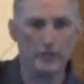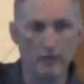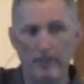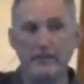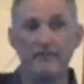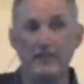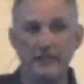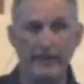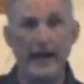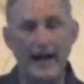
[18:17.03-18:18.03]
So he'll be the
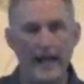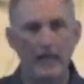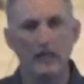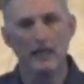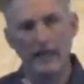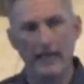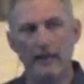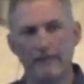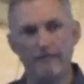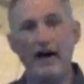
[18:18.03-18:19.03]
fifth guy
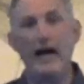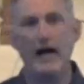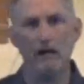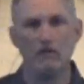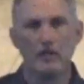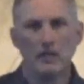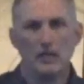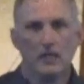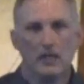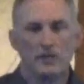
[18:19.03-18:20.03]
out of the five.
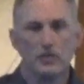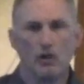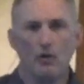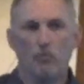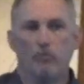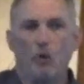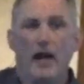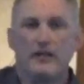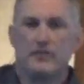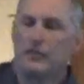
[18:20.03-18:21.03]
So
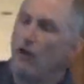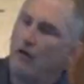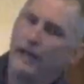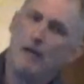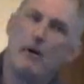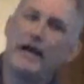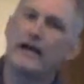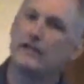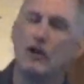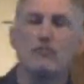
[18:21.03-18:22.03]
Brian says, oh, yeah,
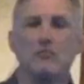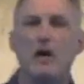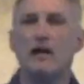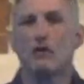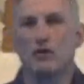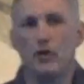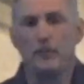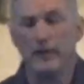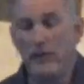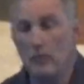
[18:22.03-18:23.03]
Mike, I talked to Michael
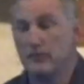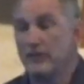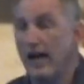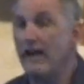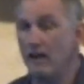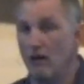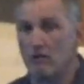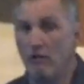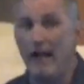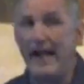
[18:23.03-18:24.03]
Cooper. He was not in
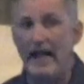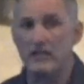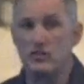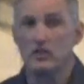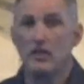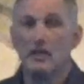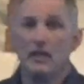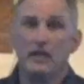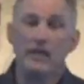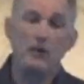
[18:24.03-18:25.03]
our class.
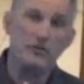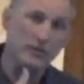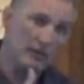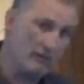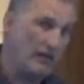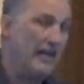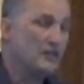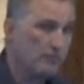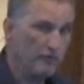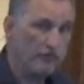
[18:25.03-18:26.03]
He was in the
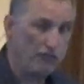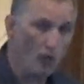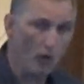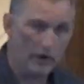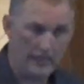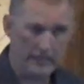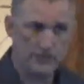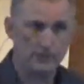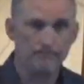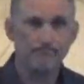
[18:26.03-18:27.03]
class before
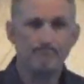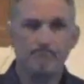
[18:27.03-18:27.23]
us.